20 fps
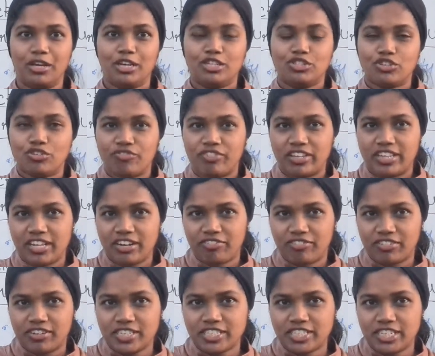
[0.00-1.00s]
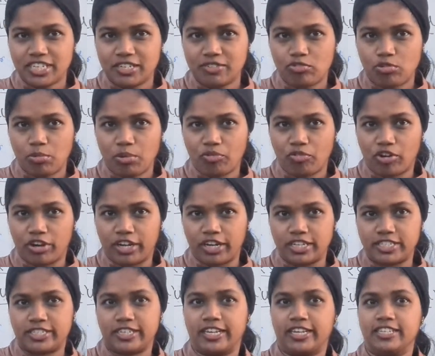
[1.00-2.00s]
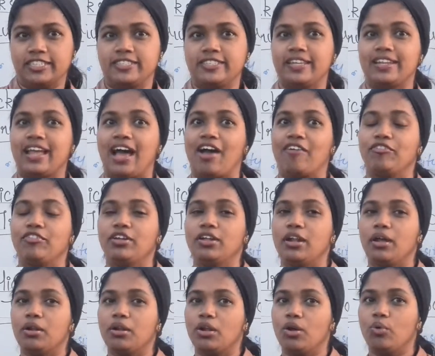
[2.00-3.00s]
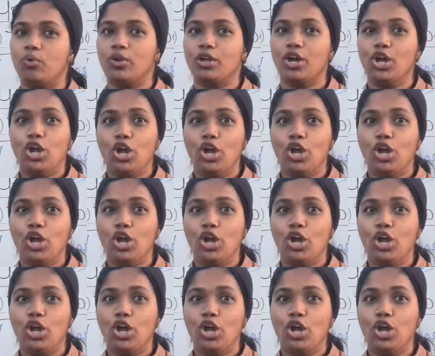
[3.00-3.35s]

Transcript: So whether first it will be for 10 seconds, then after around